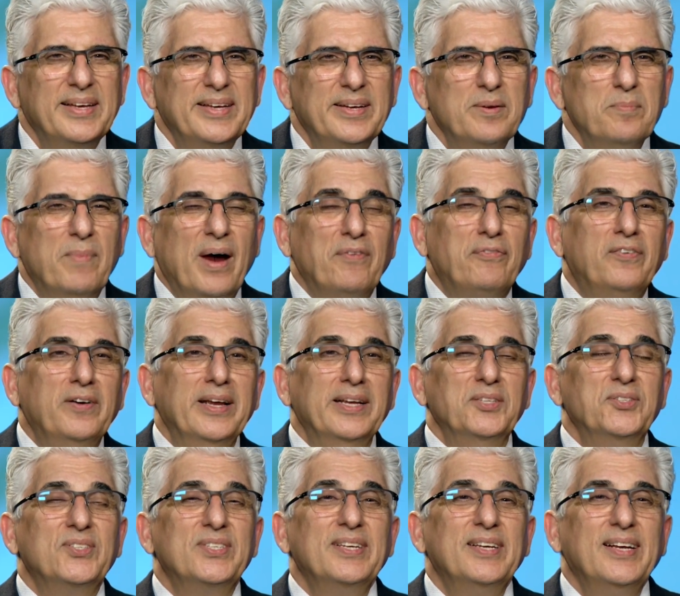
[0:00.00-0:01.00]
My
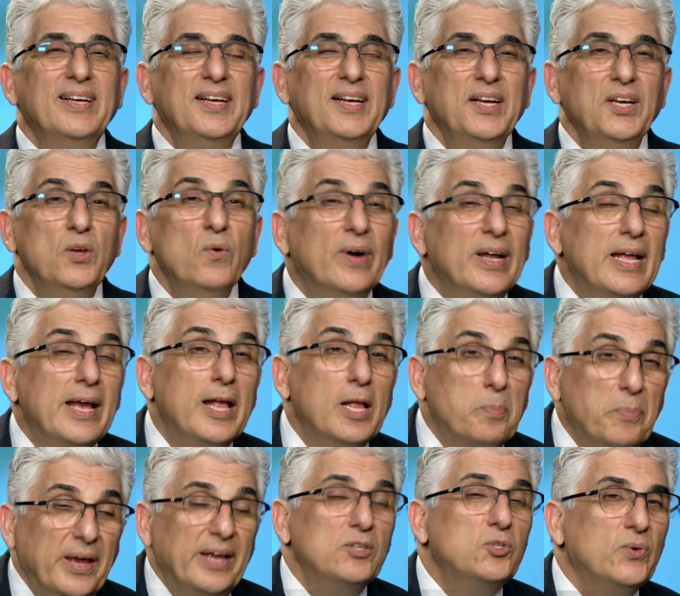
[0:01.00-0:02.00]
friends, you want to help
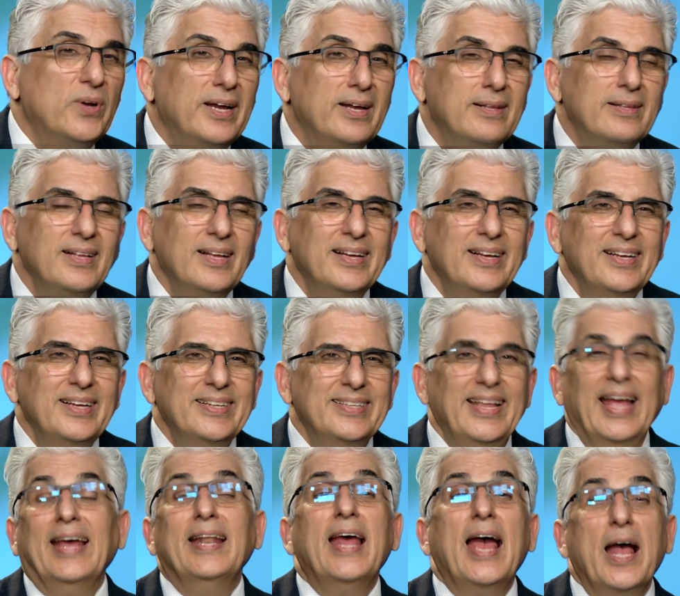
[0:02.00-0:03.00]
Israel?
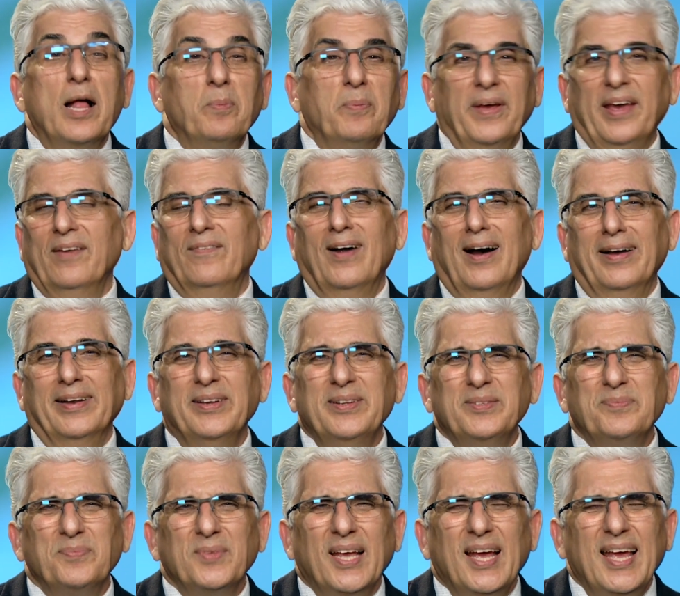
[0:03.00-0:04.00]
Then help Iran.
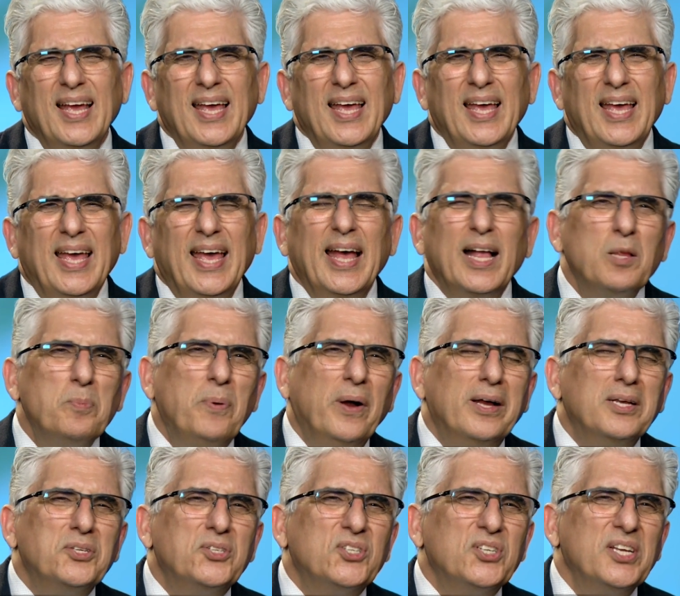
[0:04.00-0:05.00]
Help
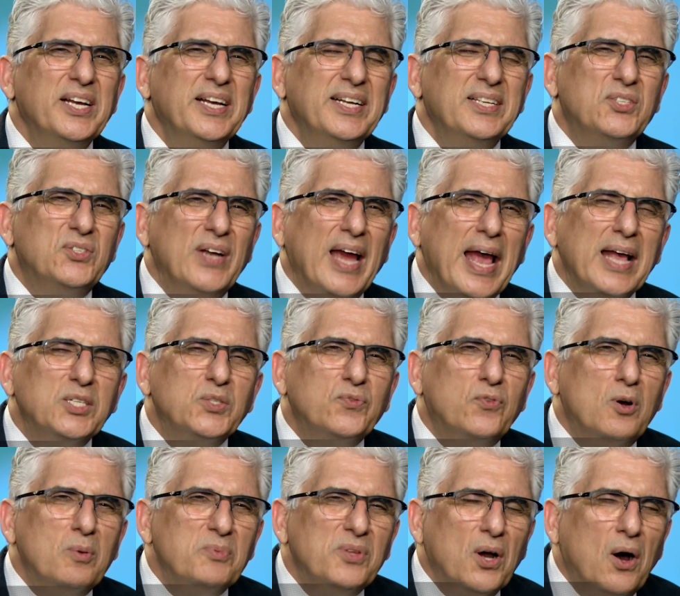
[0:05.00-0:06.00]
us
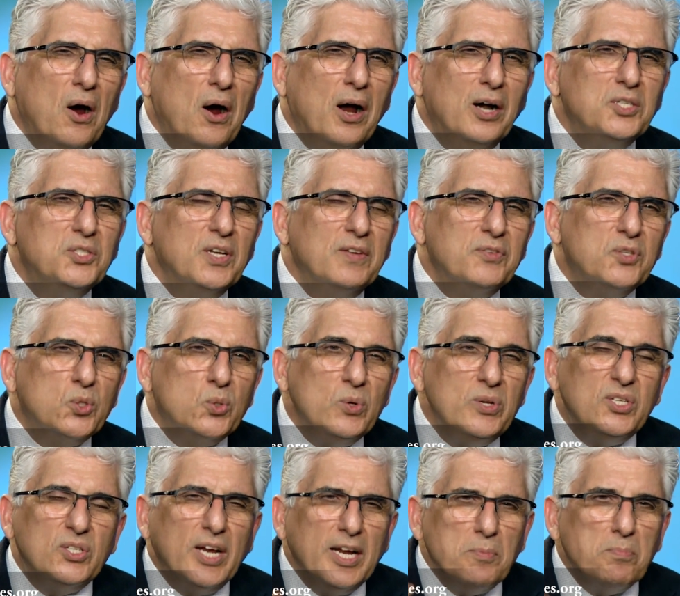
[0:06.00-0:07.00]
transform the hearts of
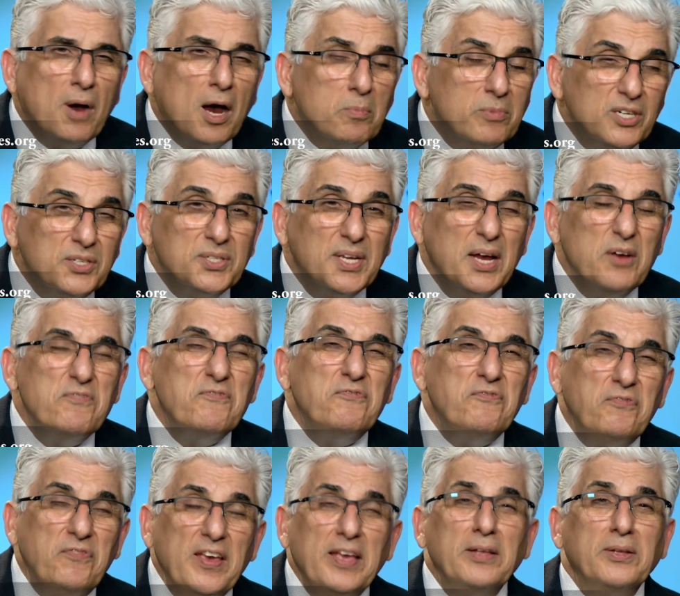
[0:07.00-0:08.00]
suicide bombers
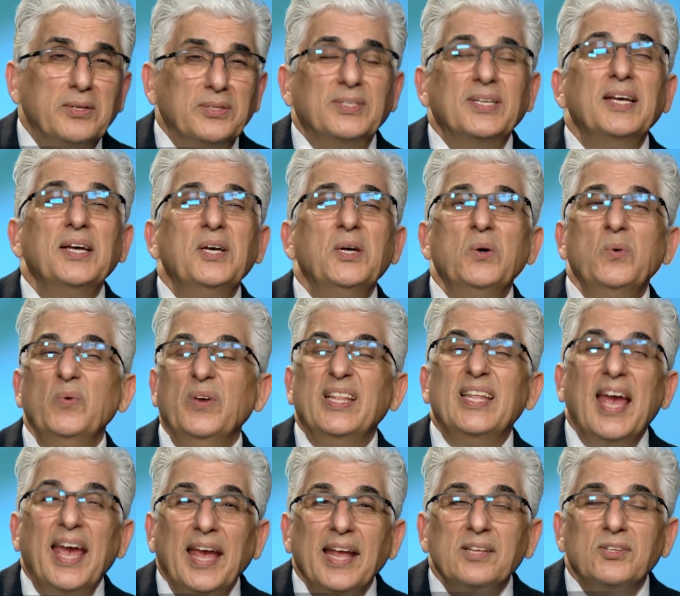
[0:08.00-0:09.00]
filled with
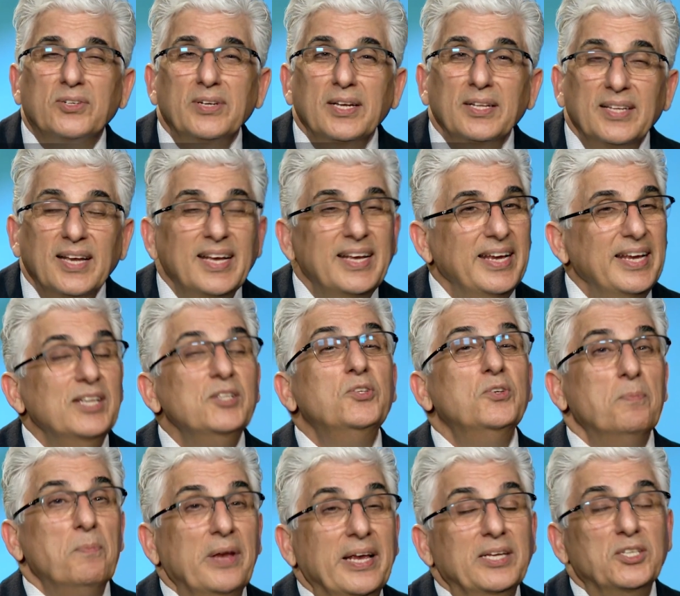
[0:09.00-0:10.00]
hatred into
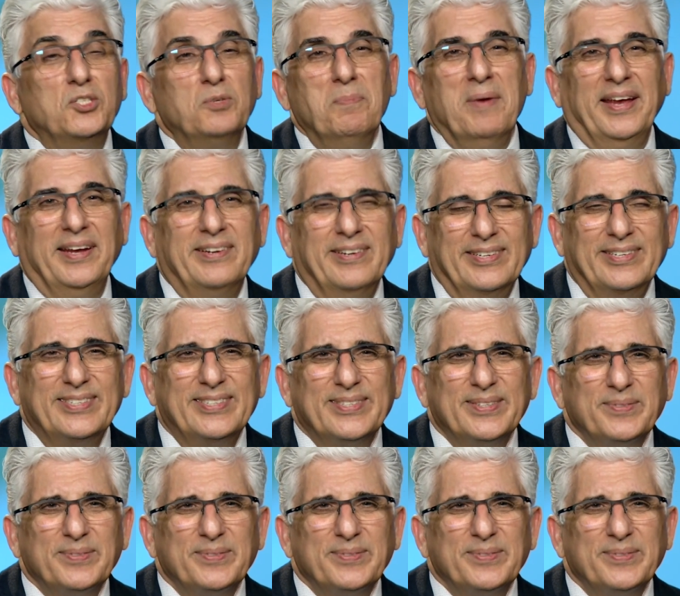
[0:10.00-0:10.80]
peacemakers.